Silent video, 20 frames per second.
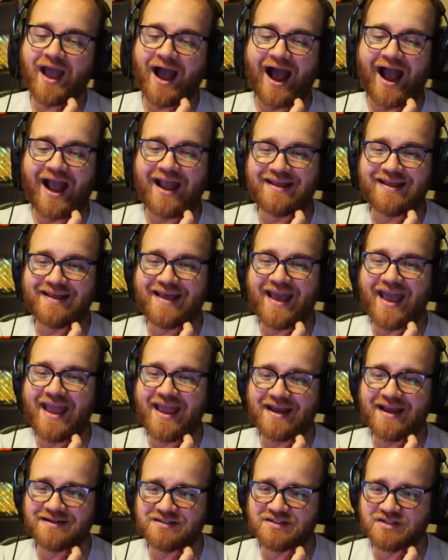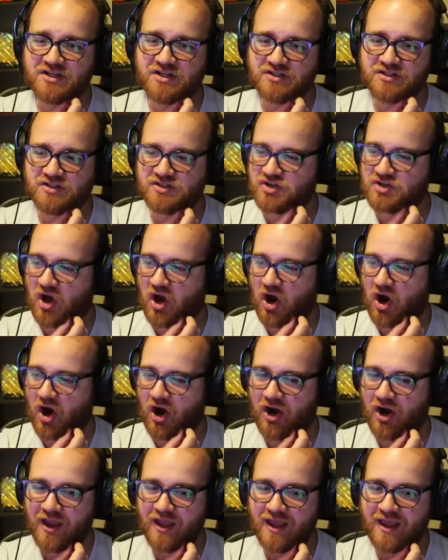I can't
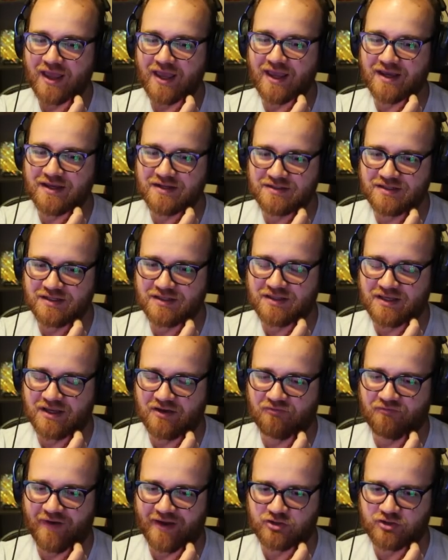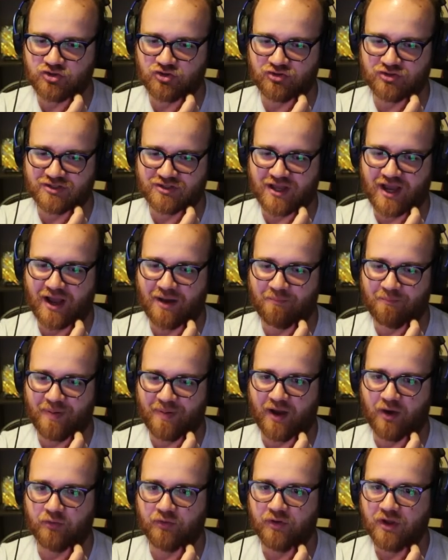Khazar into the Avengers
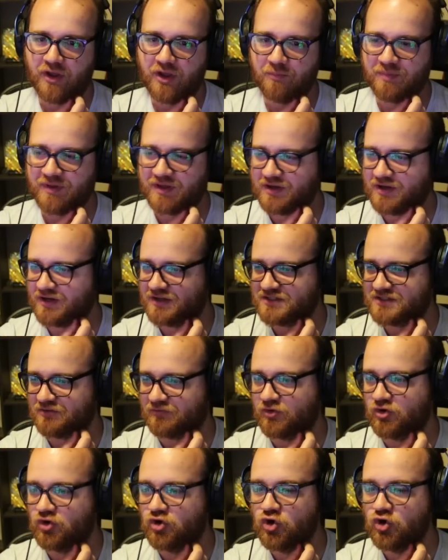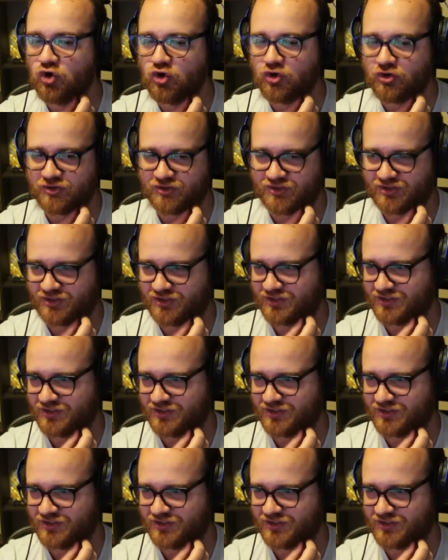compound because of Goose.